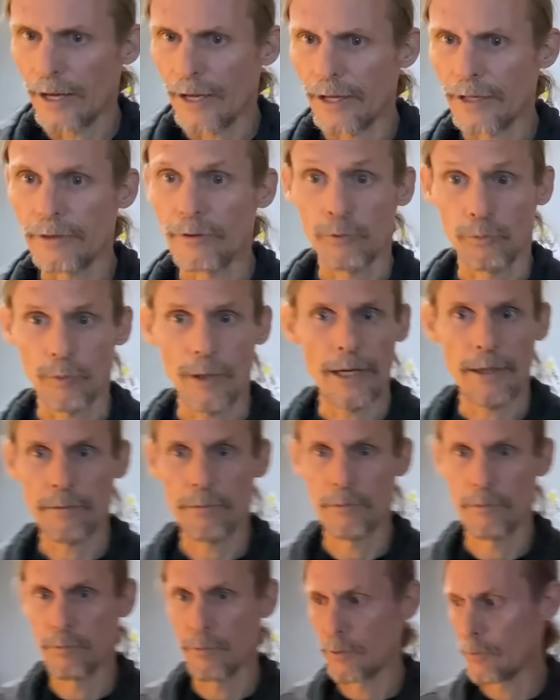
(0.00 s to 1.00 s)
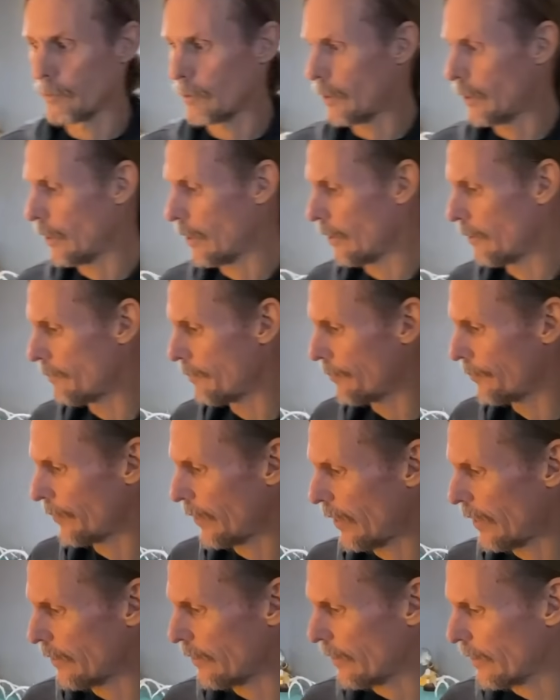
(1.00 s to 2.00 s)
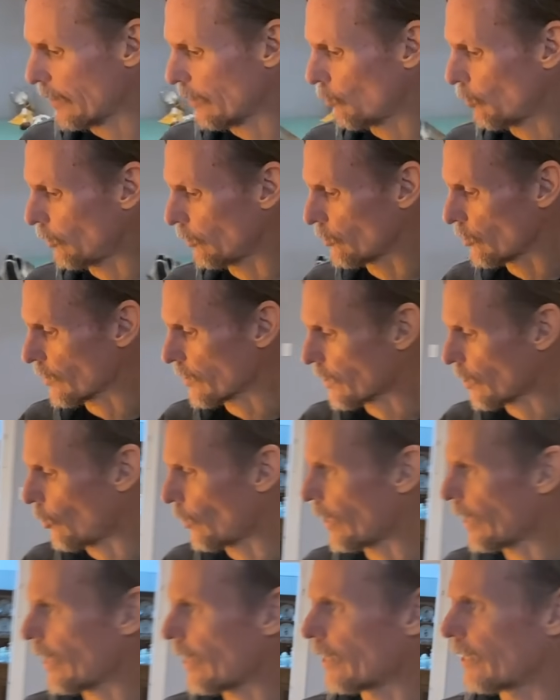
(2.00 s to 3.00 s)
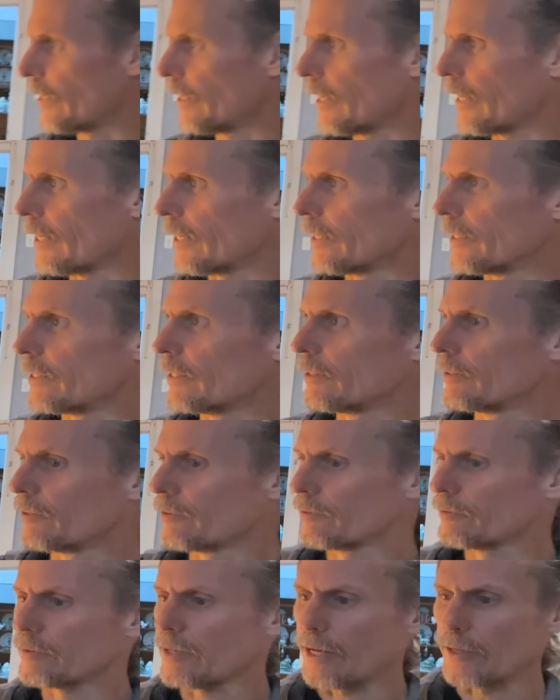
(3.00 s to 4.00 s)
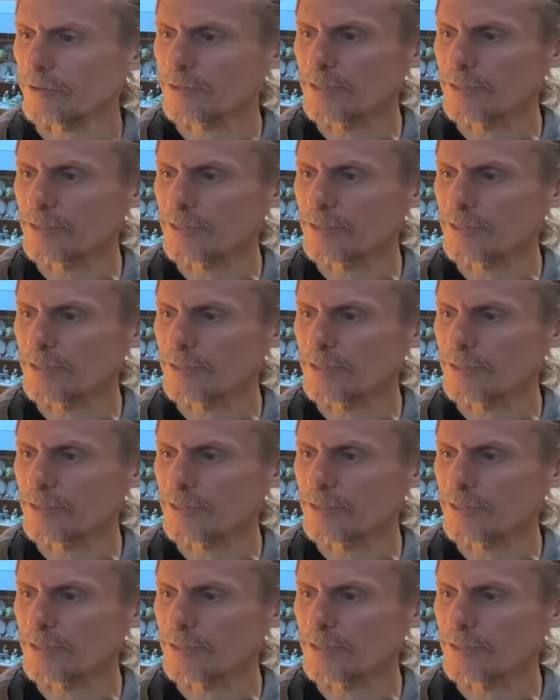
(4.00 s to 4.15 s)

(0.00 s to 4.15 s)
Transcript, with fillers: uh, wrap, um, I think we'll just go ahead and I'll